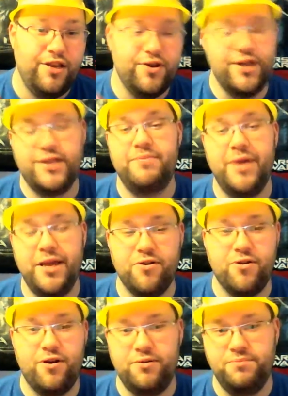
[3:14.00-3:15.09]
You get to make
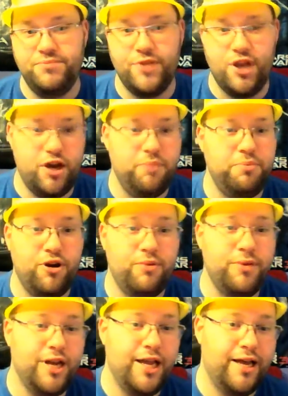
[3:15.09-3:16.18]
your own, upload them
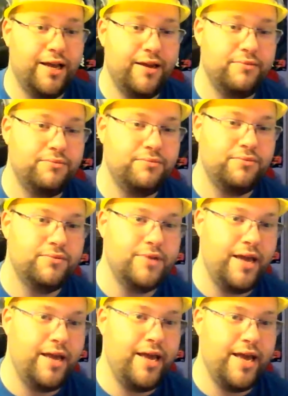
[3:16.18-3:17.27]
online,
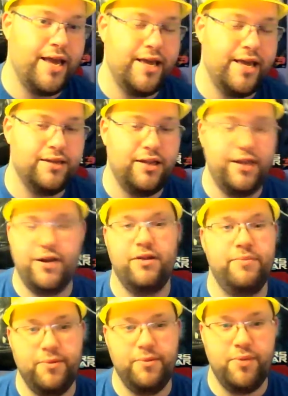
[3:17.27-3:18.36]
and let other
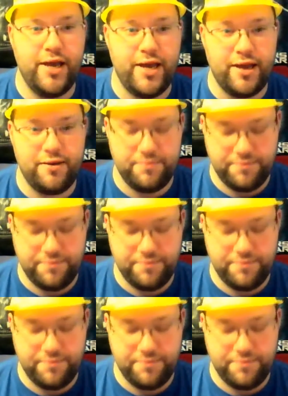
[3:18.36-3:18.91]
people play it.